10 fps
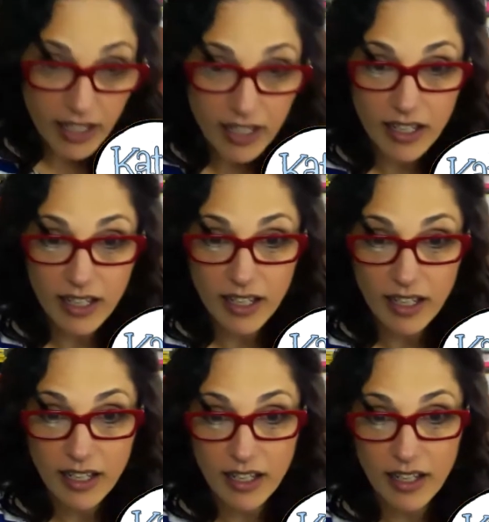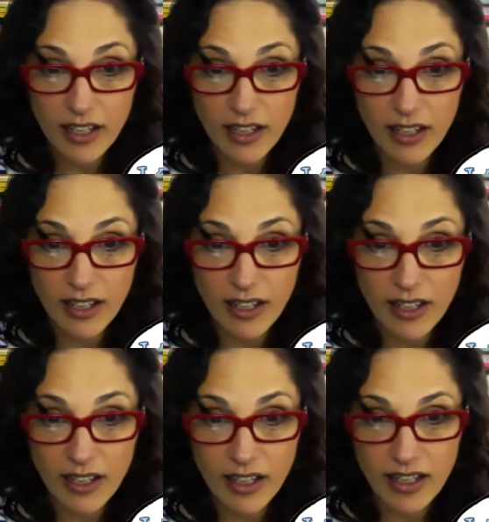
(no one is talking)